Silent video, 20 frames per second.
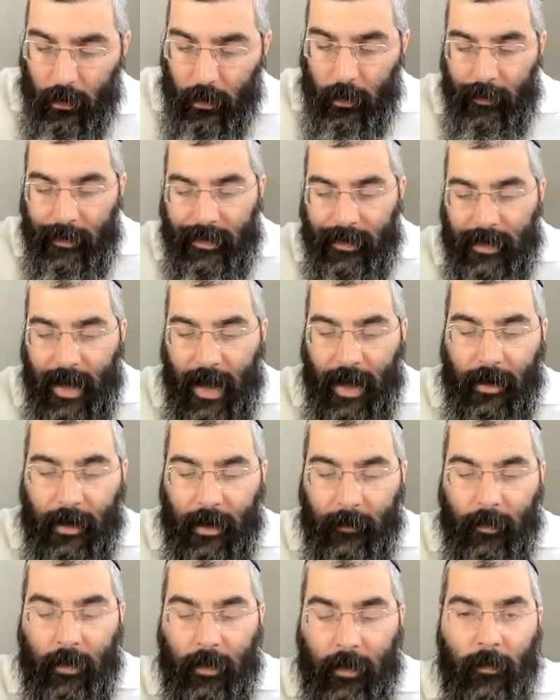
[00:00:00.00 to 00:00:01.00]

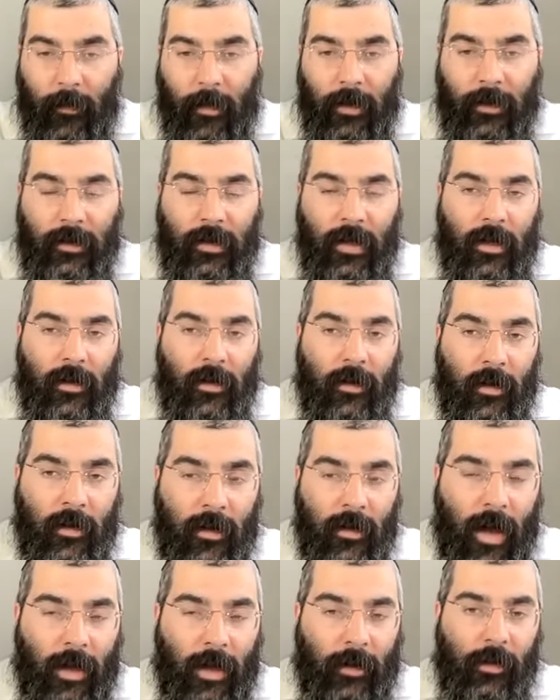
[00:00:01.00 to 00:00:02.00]
That
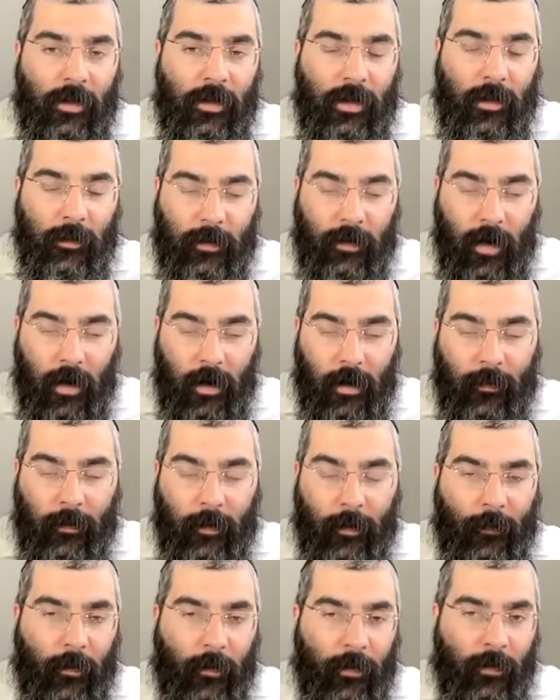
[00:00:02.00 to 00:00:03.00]
unites with Hashem's
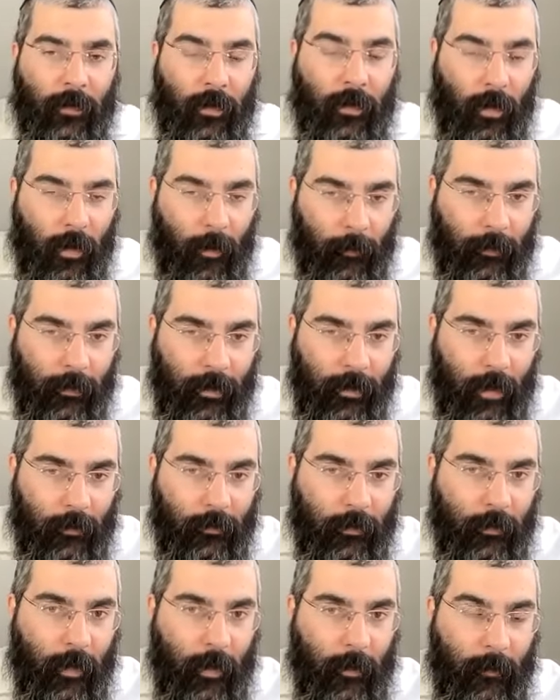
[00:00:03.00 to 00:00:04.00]
Chachma. So you go up to a
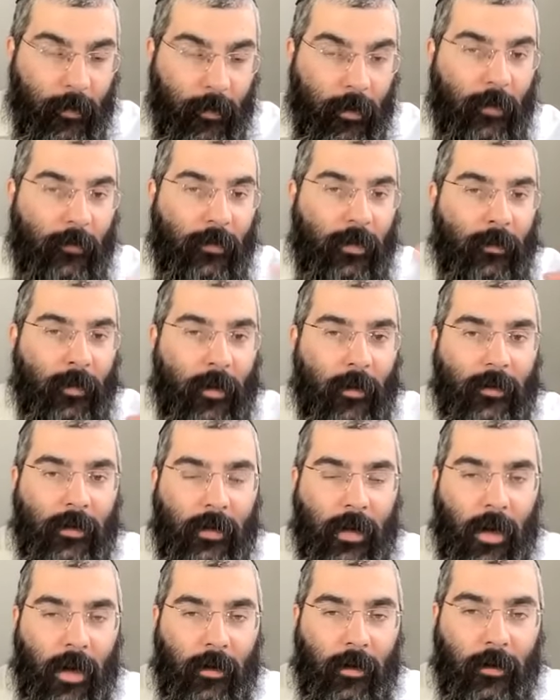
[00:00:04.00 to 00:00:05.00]
level where everything becomes
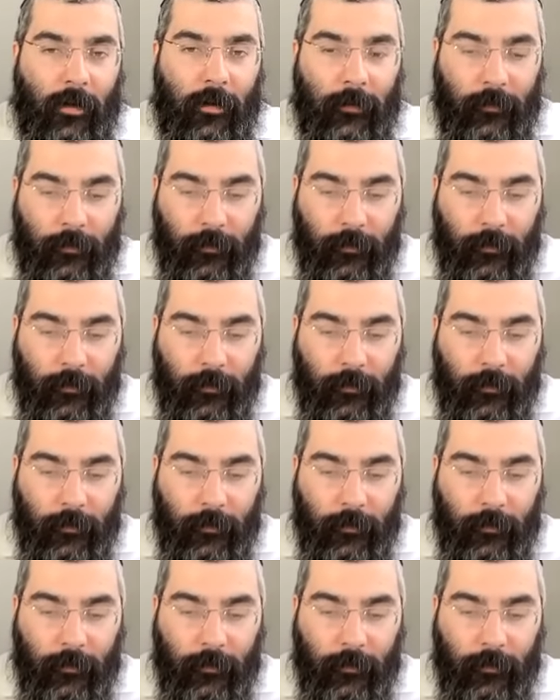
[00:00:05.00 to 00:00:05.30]
united.